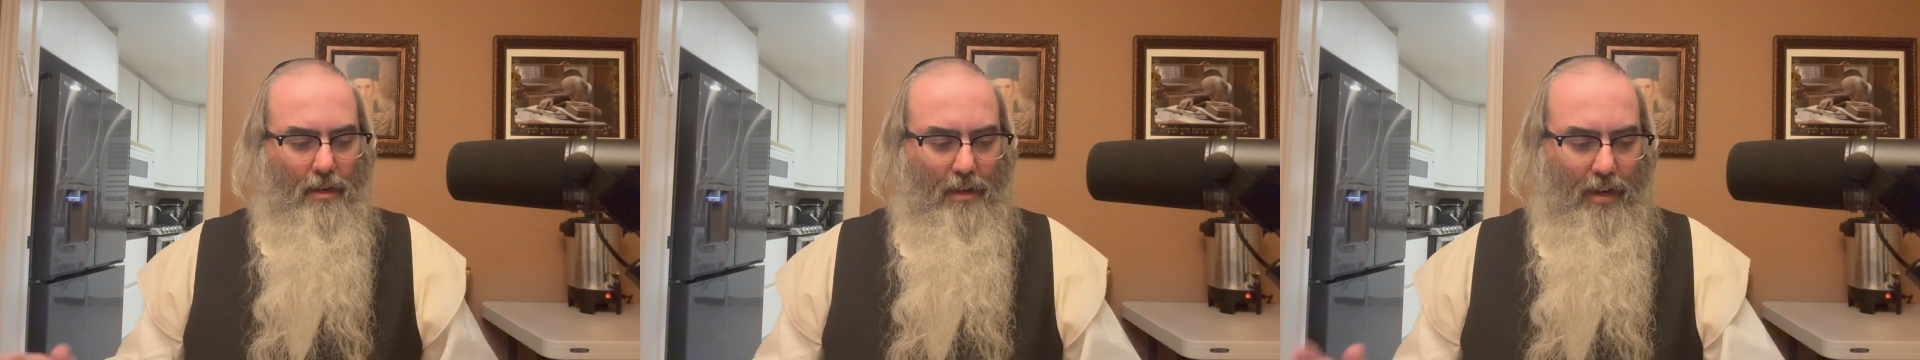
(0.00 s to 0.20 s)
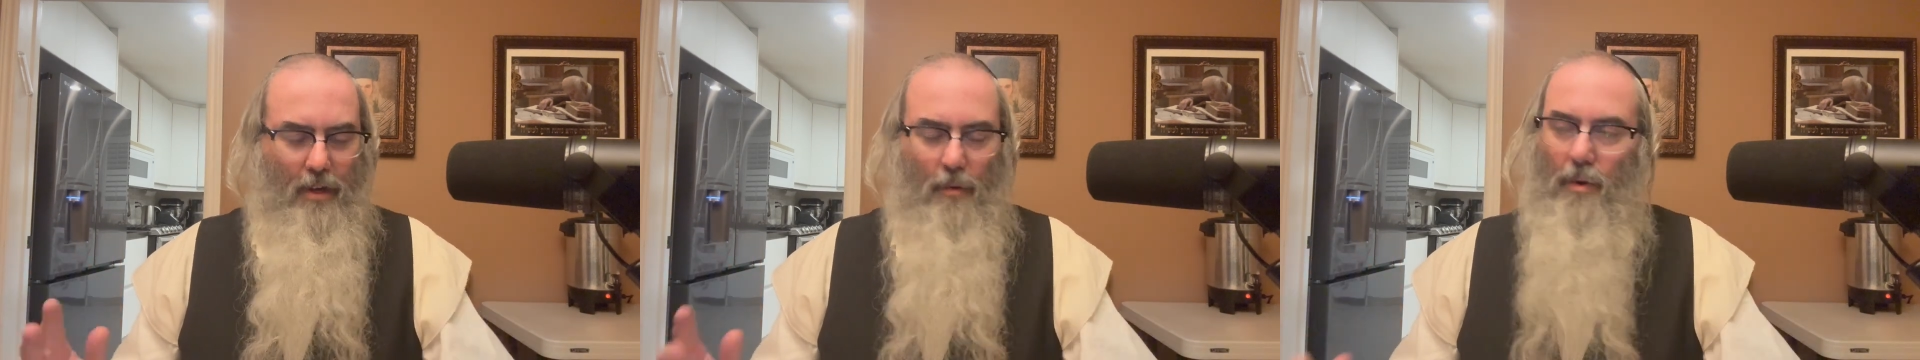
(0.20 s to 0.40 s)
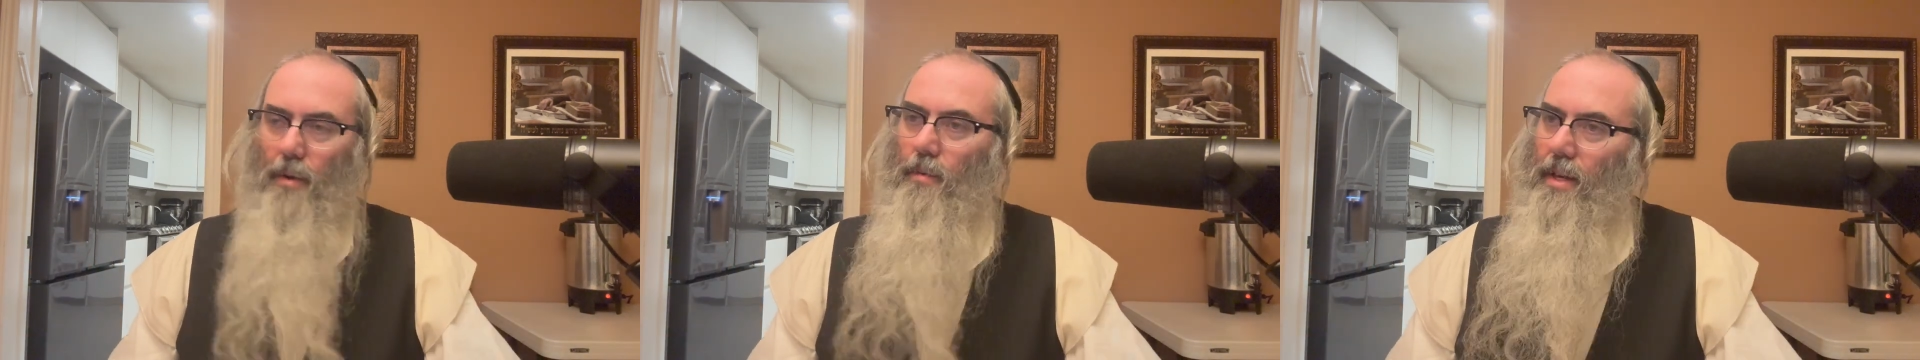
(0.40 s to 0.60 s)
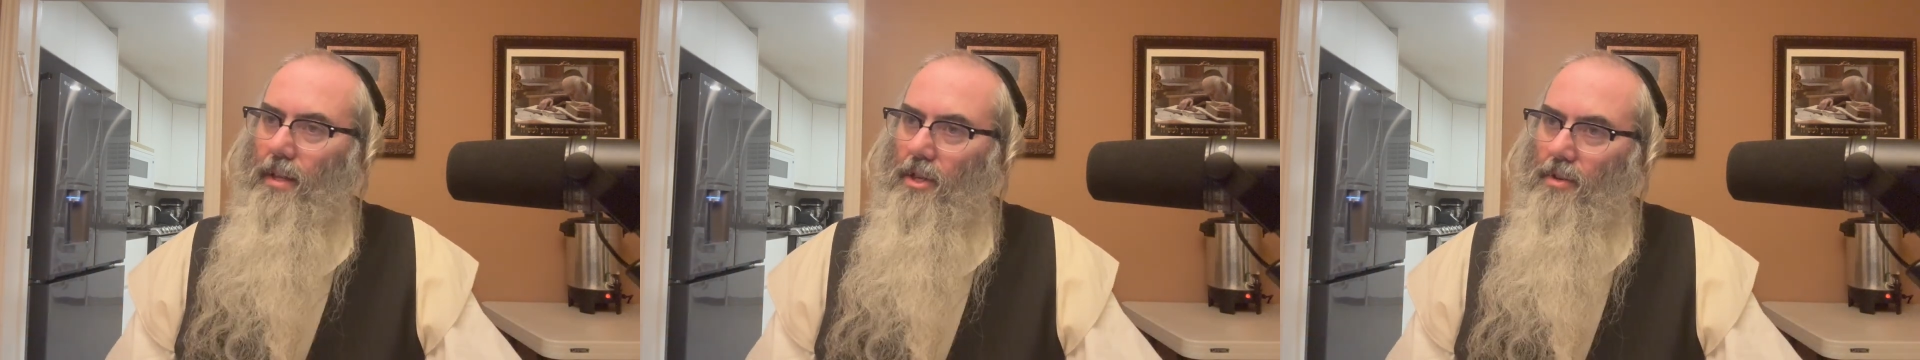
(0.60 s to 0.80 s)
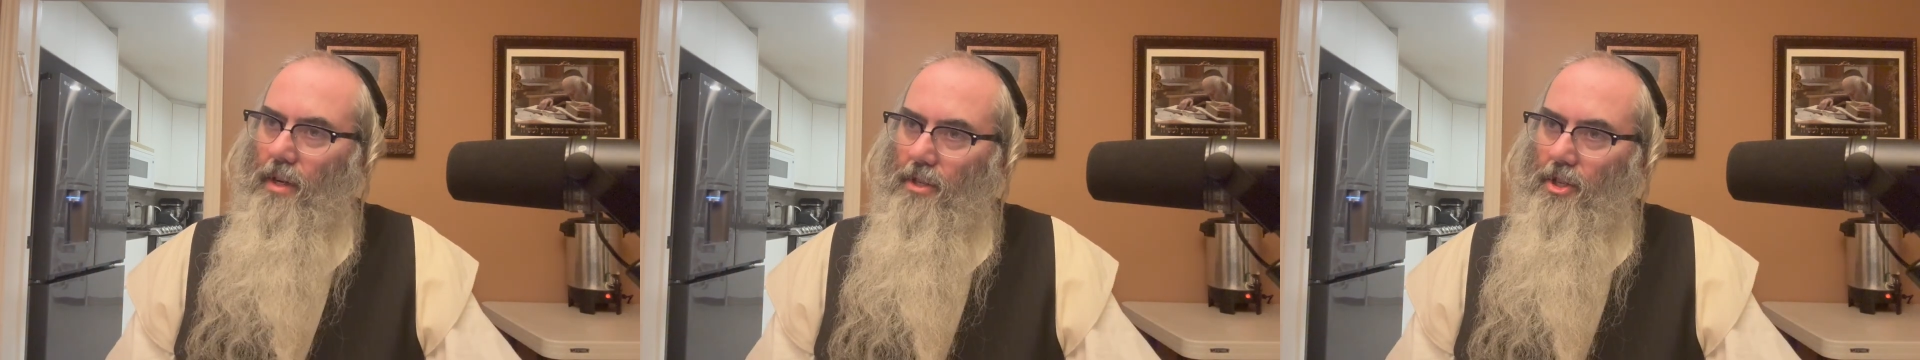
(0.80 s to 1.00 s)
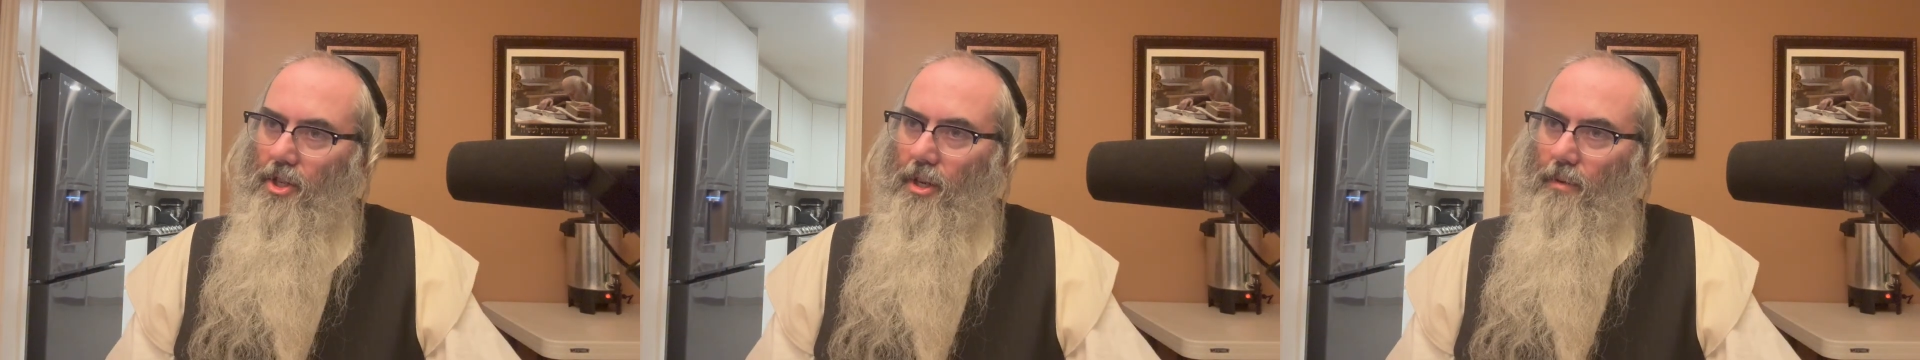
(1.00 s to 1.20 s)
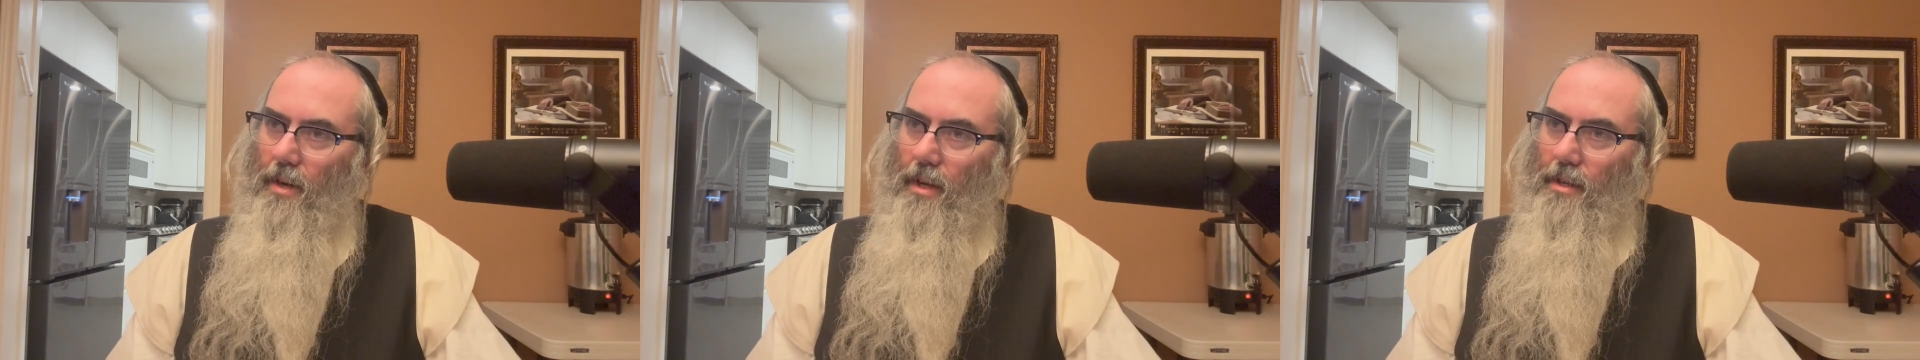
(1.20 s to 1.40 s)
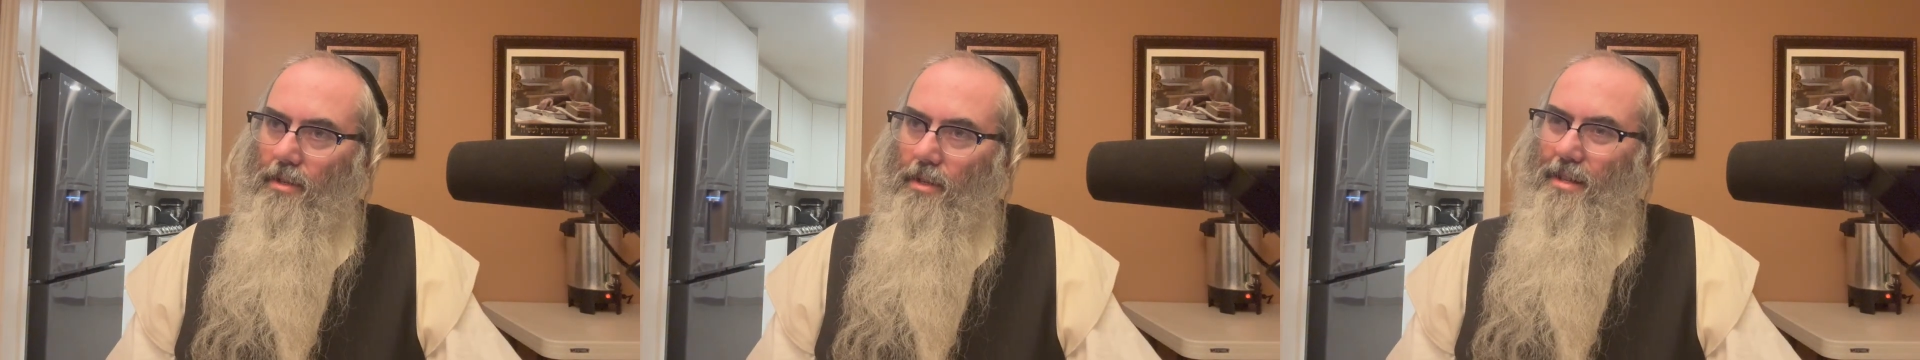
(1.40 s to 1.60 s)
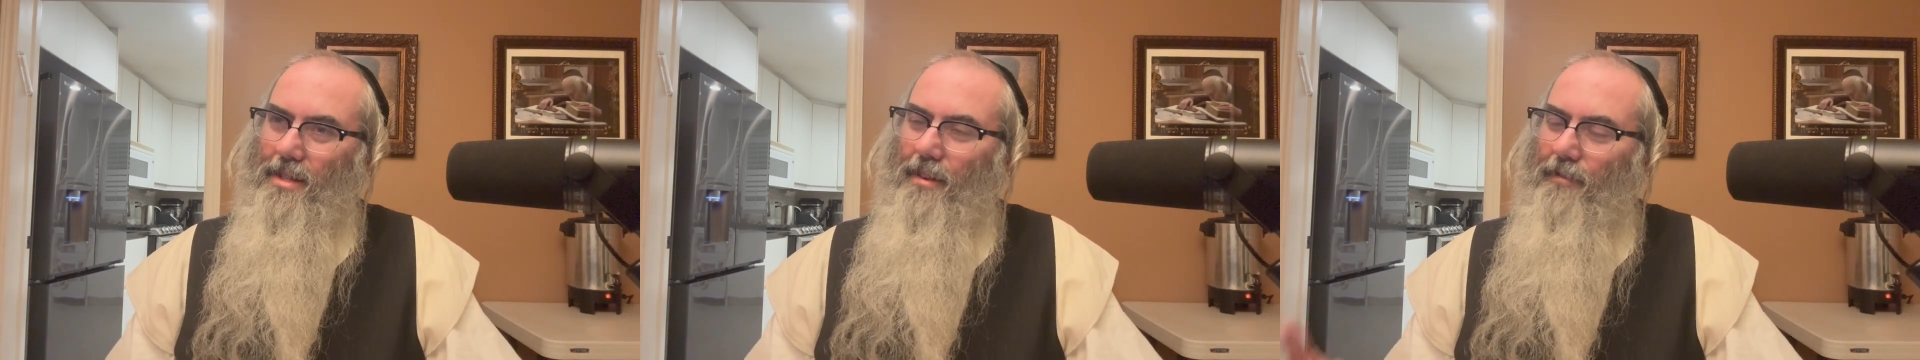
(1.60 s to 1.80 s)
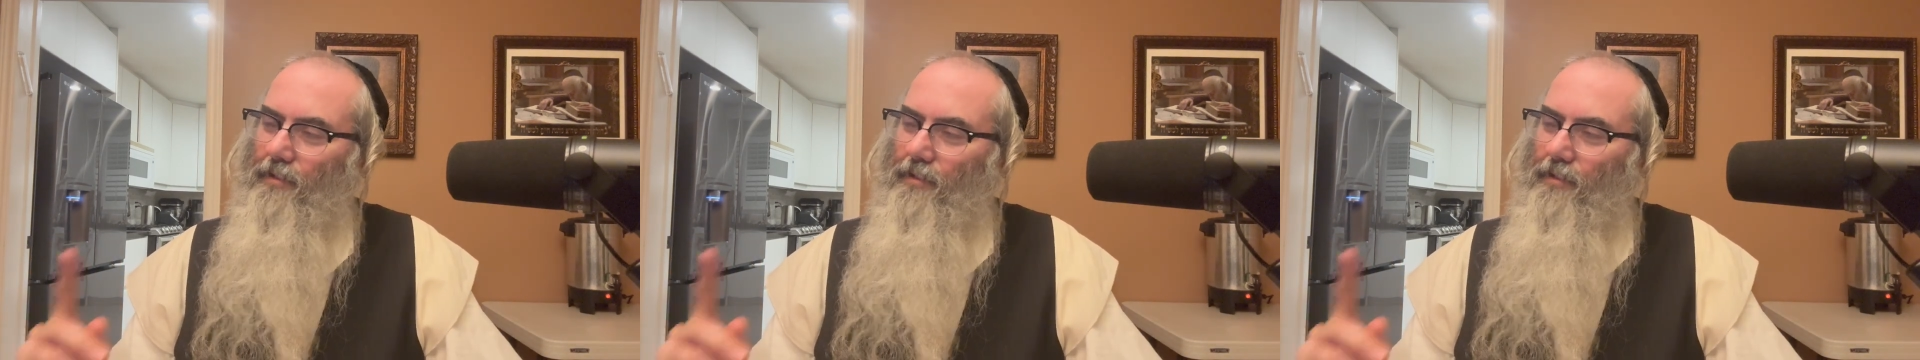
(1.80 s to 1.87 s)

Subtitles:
And in one way, the transition was in the